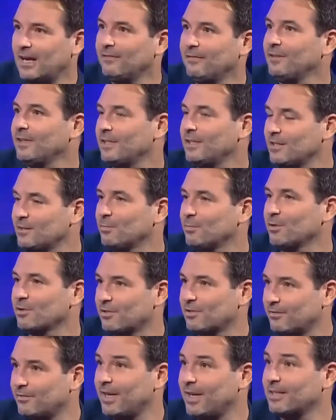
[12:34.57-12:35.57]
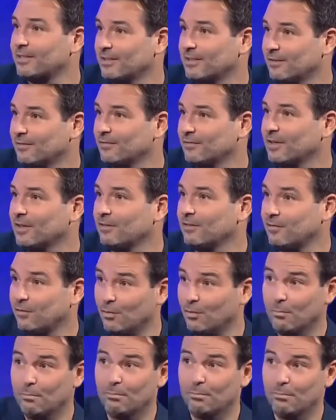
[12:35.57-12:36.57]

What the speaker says: I think he's most effective for a